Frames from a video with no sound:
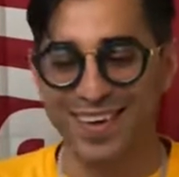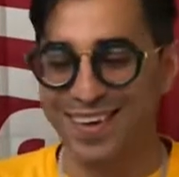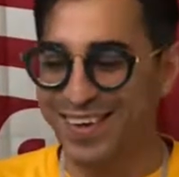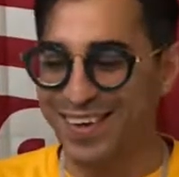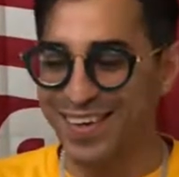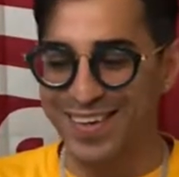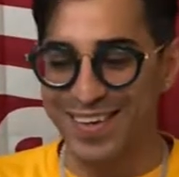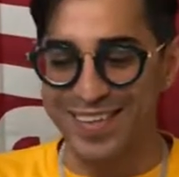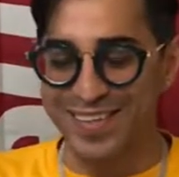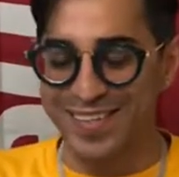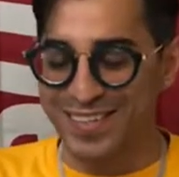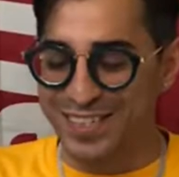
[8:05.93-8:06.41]

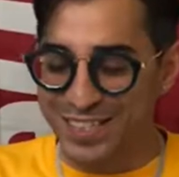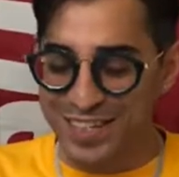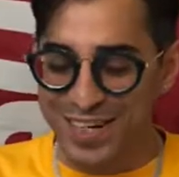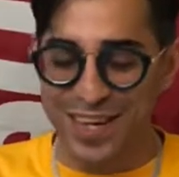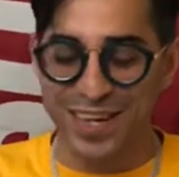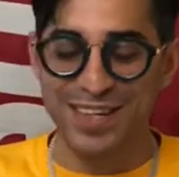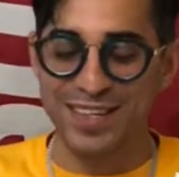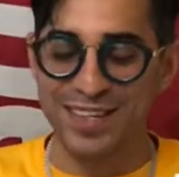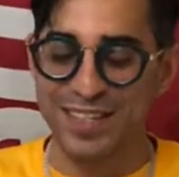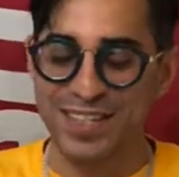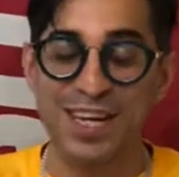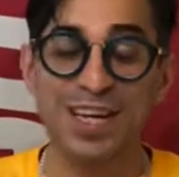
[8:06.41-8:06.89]
And
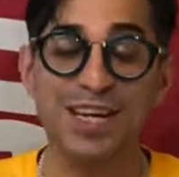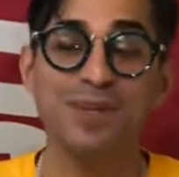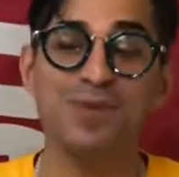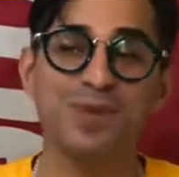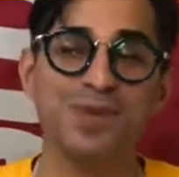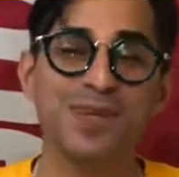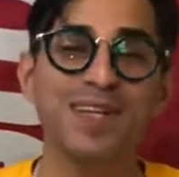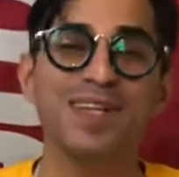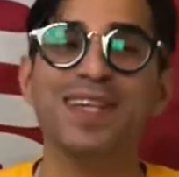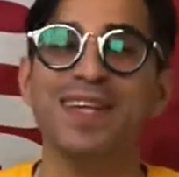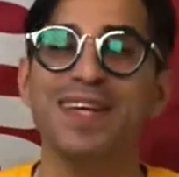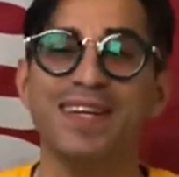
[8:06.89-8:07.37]

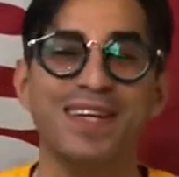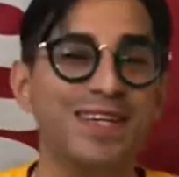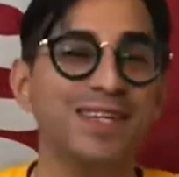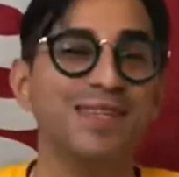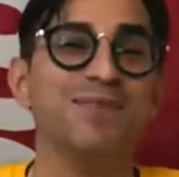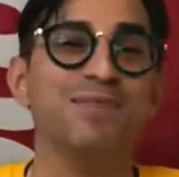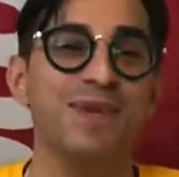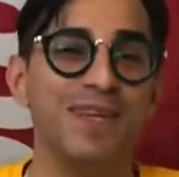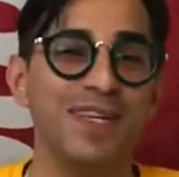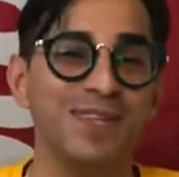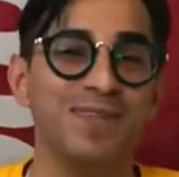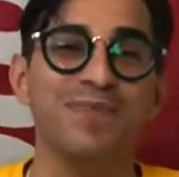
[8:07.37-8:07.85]
genuinely, that just
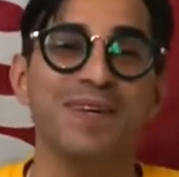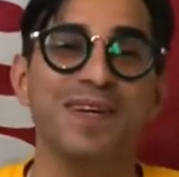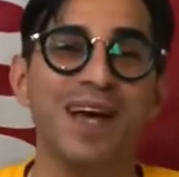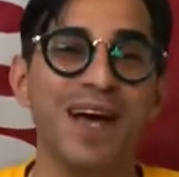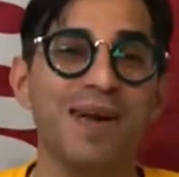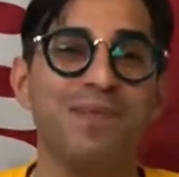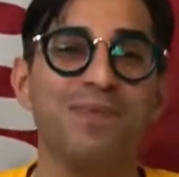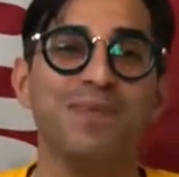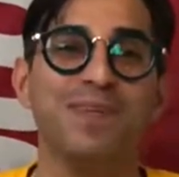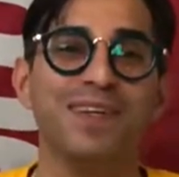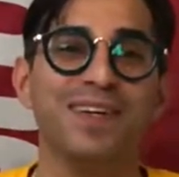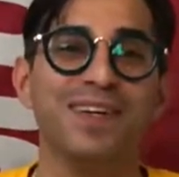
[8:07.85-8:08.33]
makes me
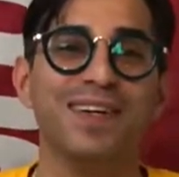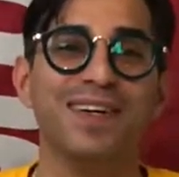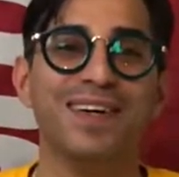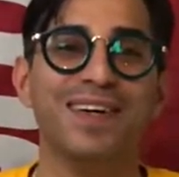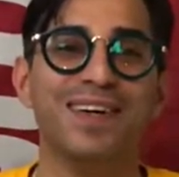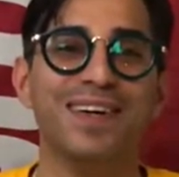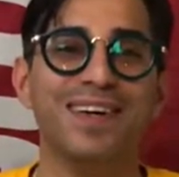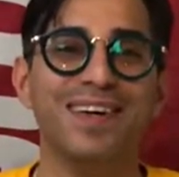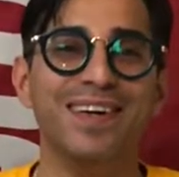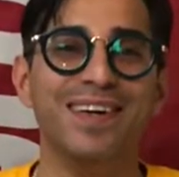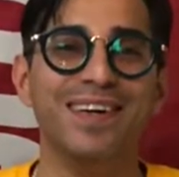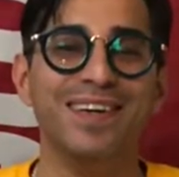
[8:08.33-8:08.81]
happy.
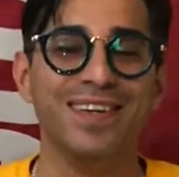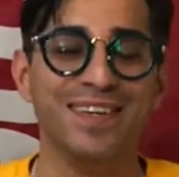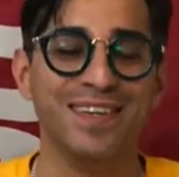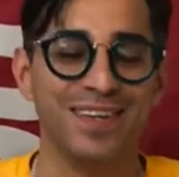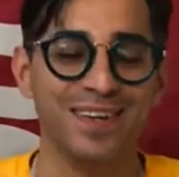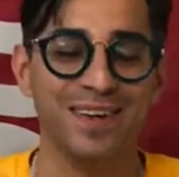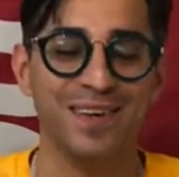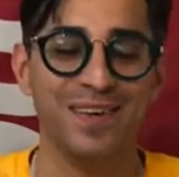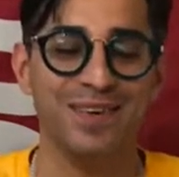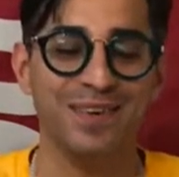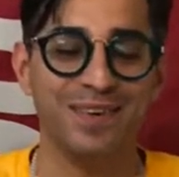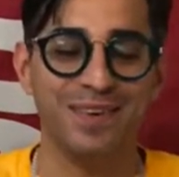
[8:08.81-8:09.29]
You
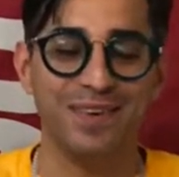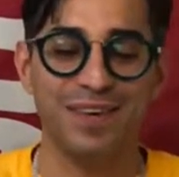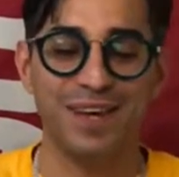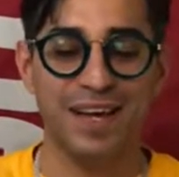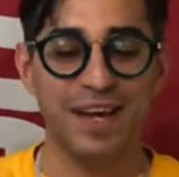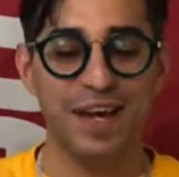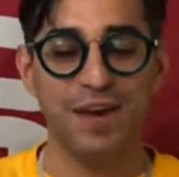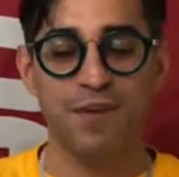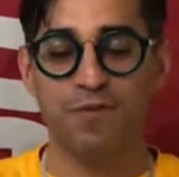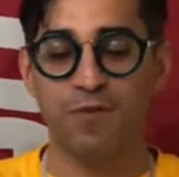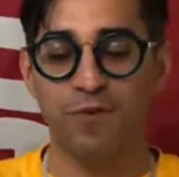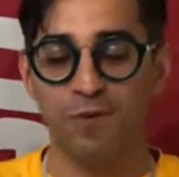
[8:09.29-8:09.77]
know,
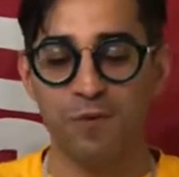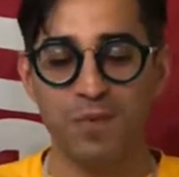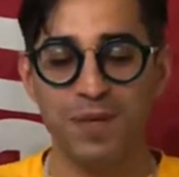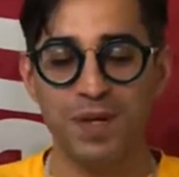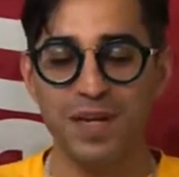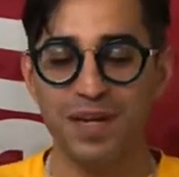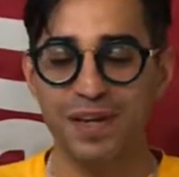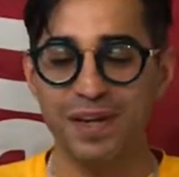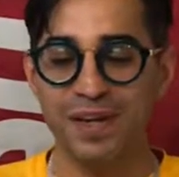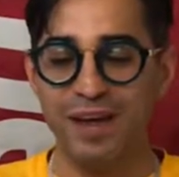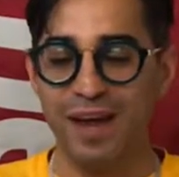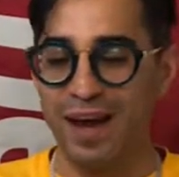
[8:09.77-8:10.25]
for
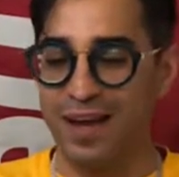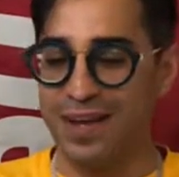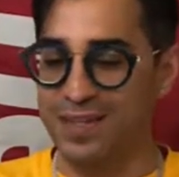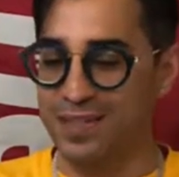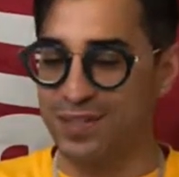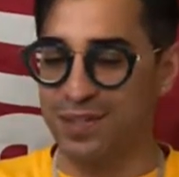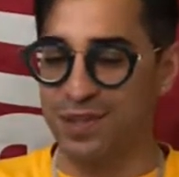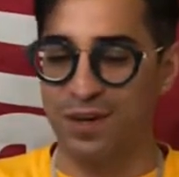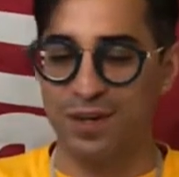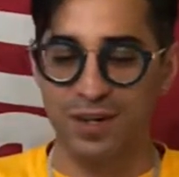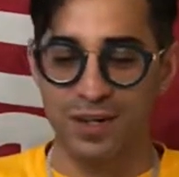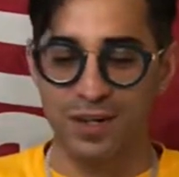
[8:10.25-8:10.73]
me, I
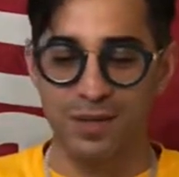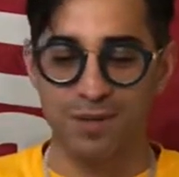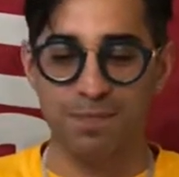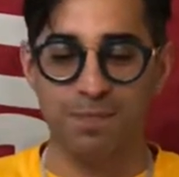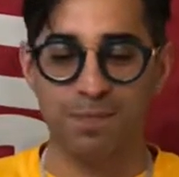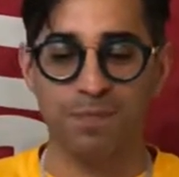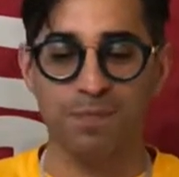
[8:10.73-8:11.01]
started,